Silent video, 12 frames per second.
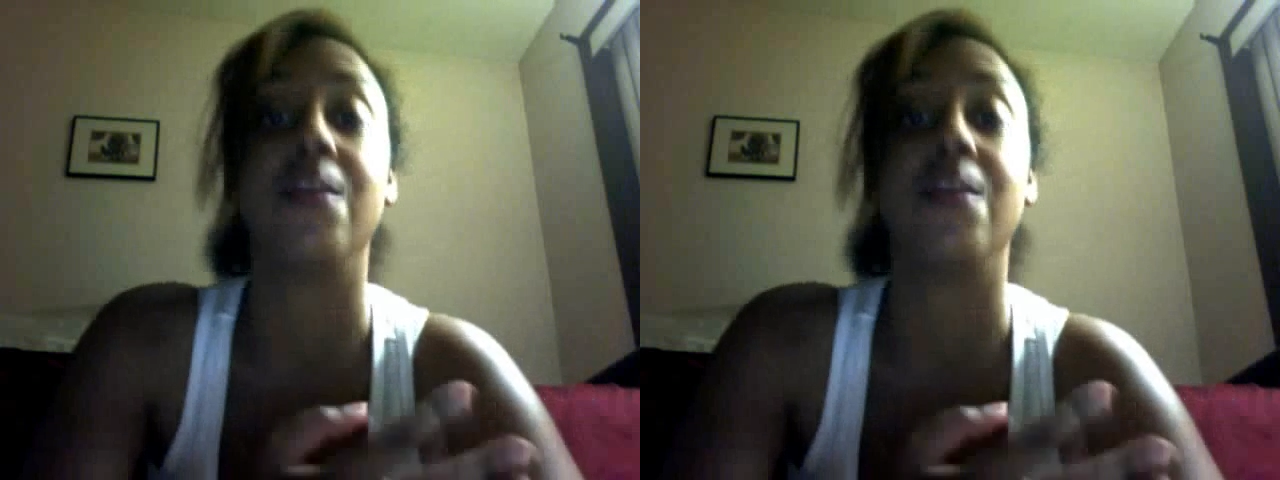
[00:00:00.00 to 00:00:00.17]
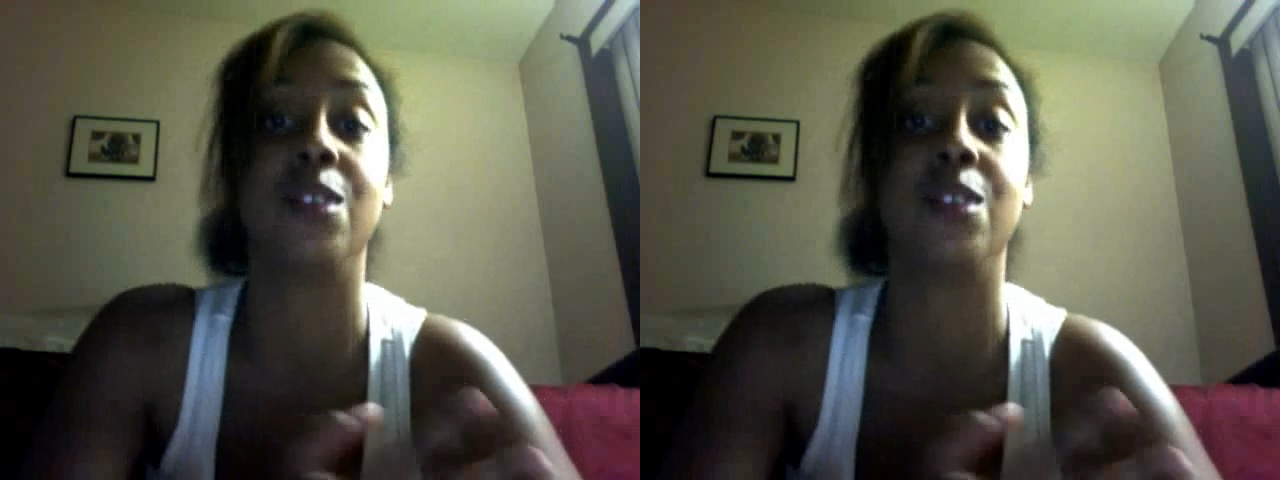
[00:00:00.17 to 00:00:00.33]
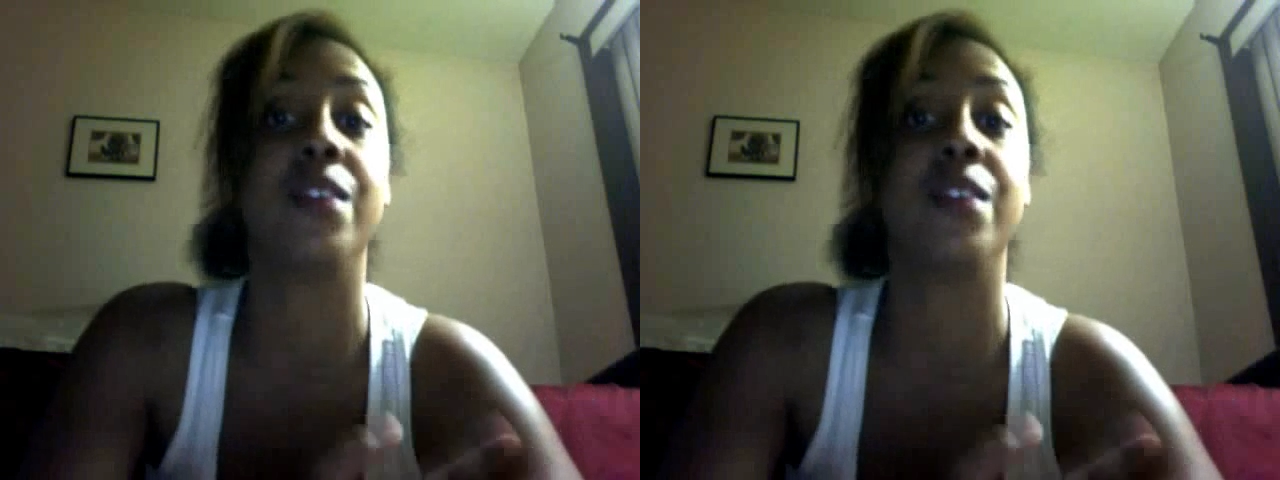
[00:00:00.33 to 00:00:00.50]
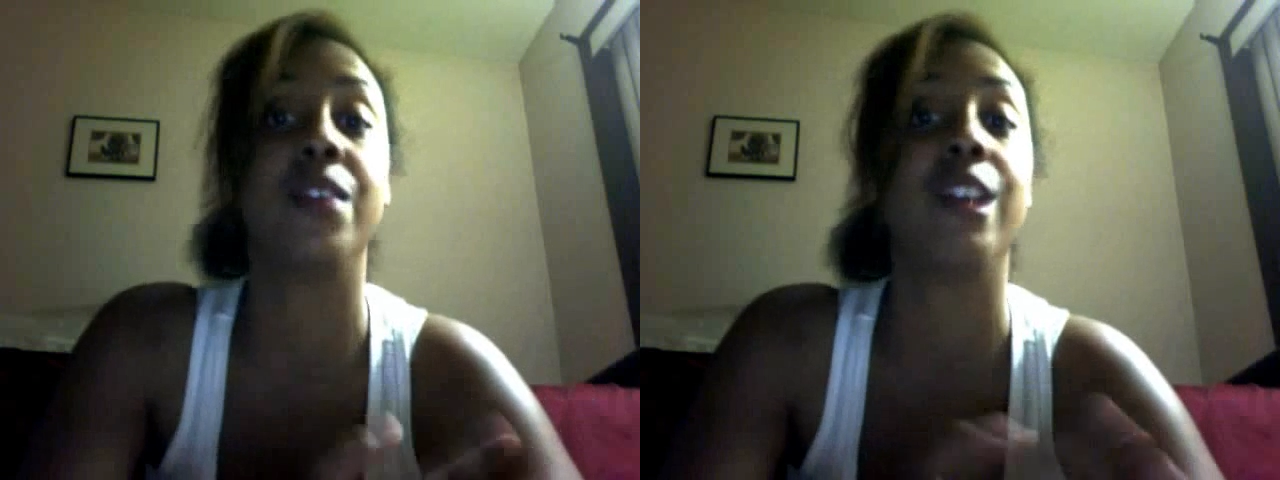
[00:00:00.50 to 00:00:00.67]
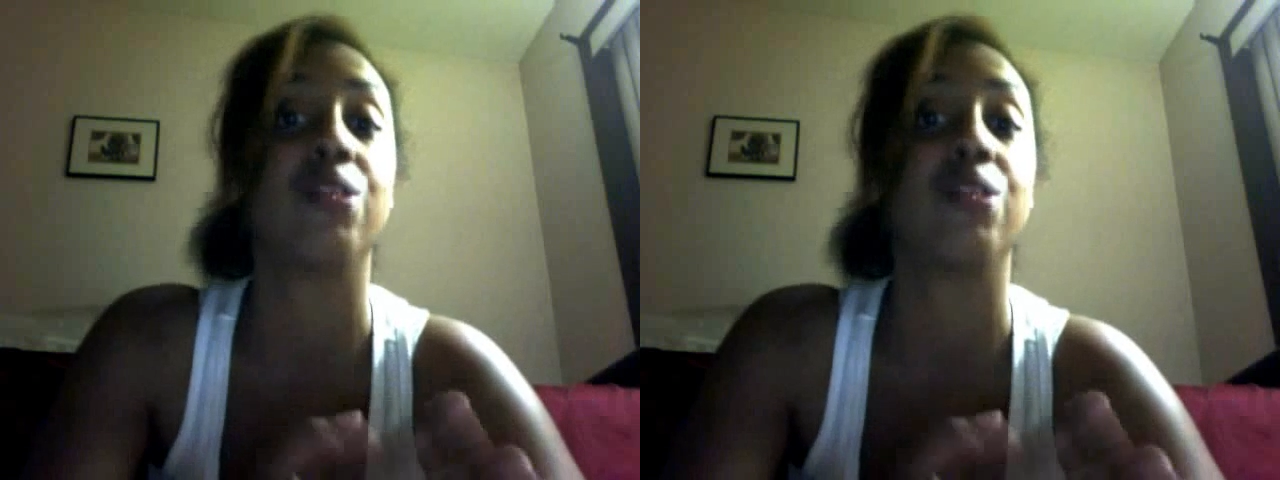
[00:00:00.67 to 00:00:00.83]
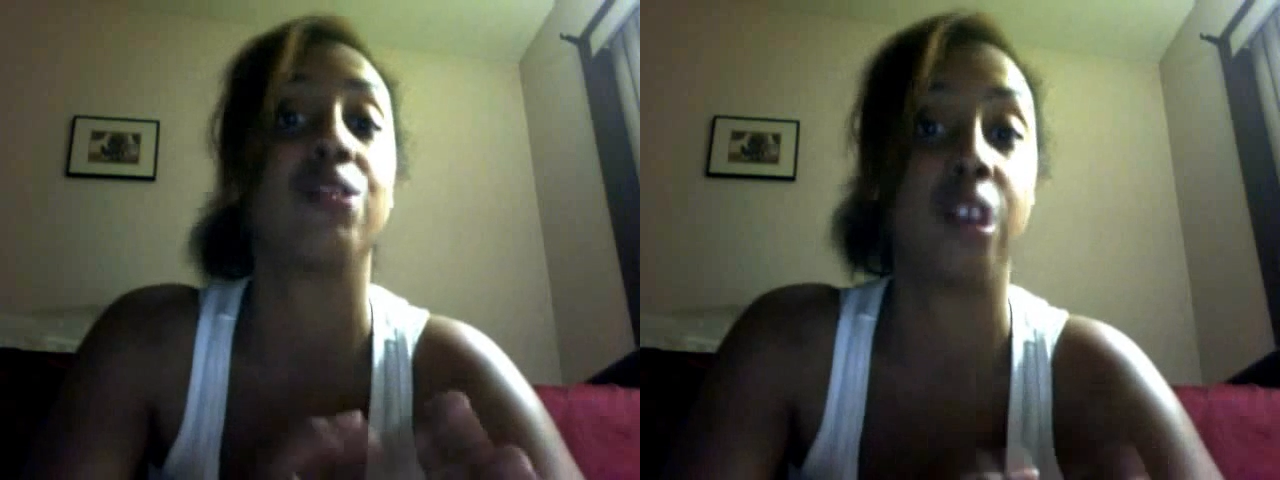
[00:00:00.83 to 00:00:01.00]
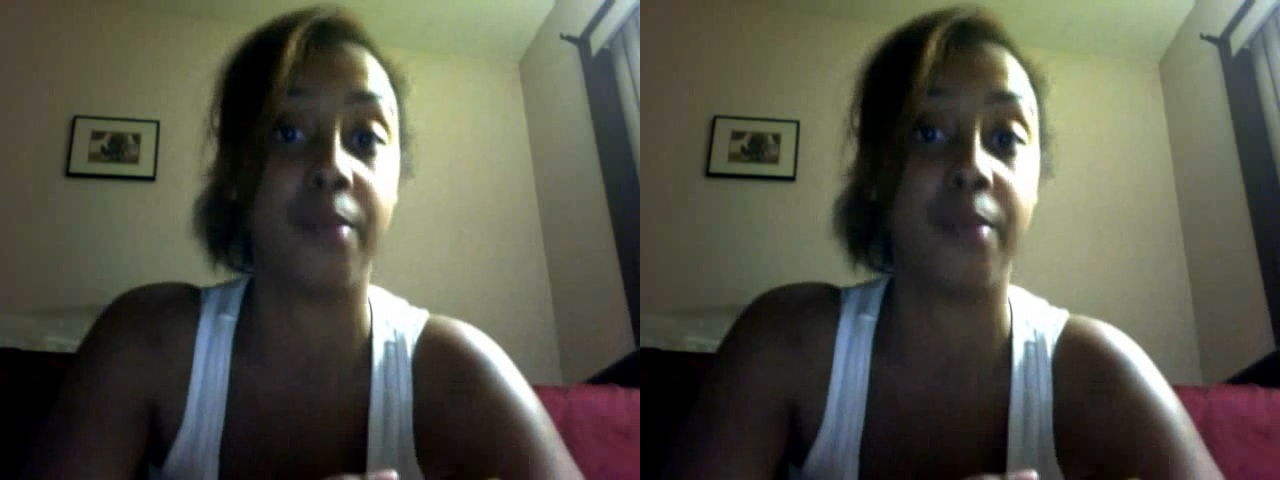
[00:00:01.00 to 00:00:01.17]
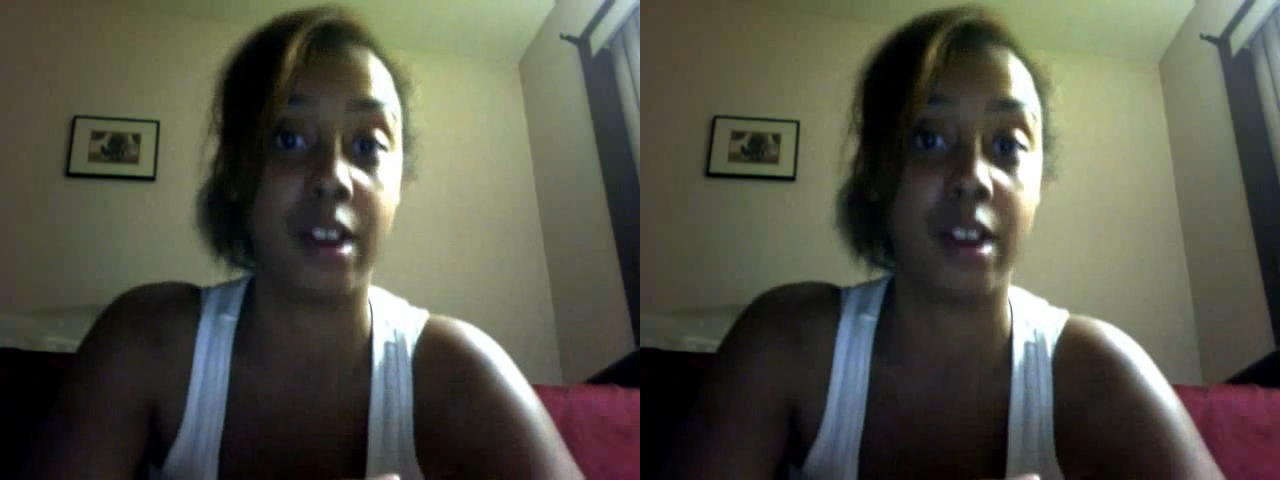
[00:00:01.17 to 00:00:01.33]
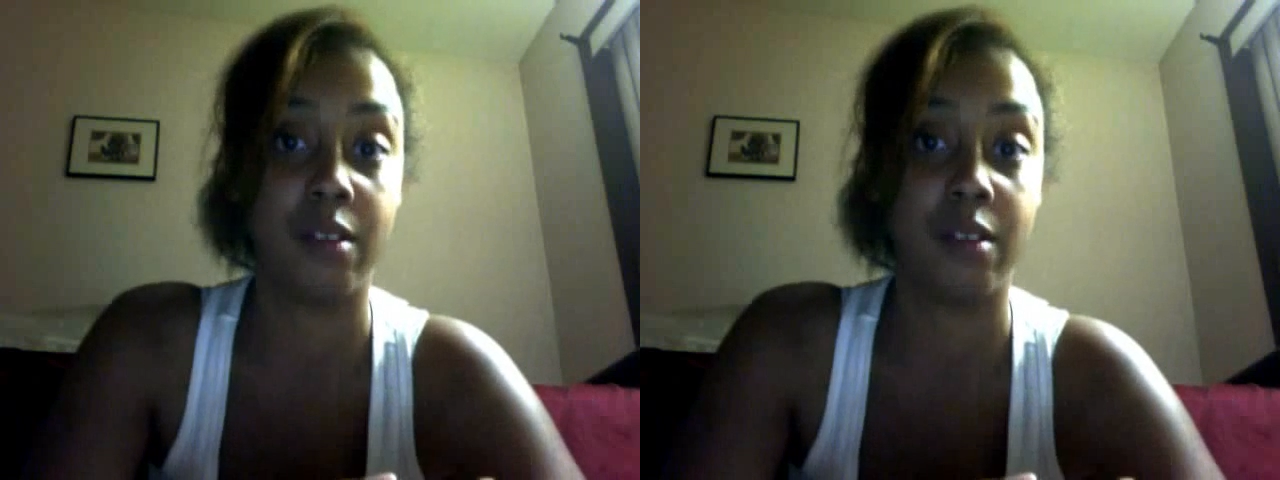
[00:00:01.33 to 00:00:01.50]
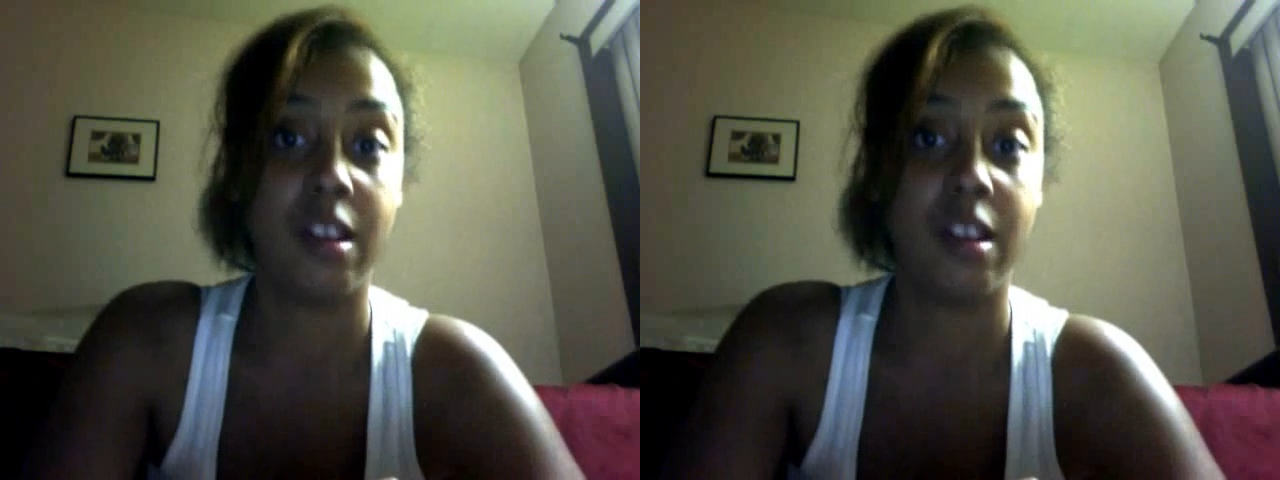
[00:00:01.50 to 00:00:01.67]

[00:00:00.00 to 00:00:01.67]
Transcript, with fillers: even though their hair is dark brown.